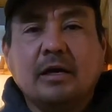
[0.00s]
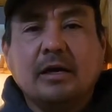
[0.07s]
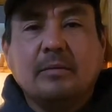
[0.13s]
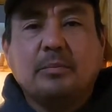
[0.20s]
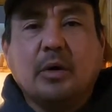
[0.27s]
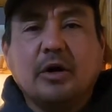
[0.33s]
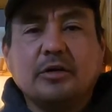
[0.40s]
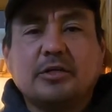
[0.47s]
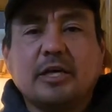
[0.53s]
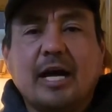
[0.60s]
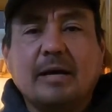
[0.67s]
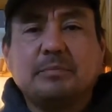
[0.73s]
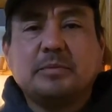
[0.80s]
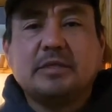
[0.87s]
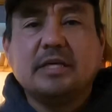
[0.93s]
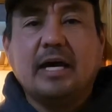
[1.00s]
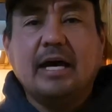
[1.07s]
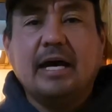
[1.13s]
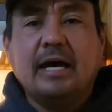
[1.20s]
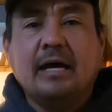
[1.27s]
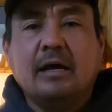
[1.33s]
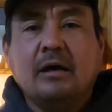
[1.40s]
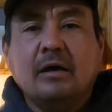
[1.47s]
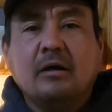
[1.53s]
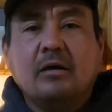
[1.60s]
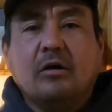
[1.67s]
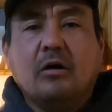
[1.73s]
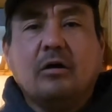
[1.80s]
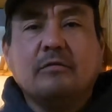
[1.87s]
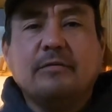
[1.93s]
Pork chops
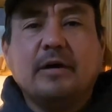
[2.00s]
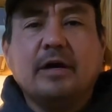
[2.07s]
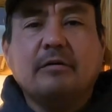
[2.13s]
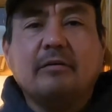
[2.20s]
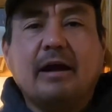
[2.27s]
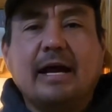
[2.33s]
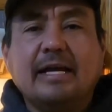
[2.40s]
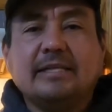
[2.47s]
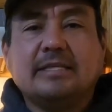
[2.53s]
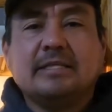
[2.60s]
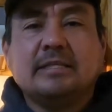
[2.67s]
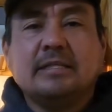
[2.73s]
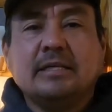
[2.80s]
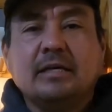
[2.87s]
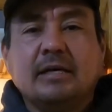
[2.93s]
over rice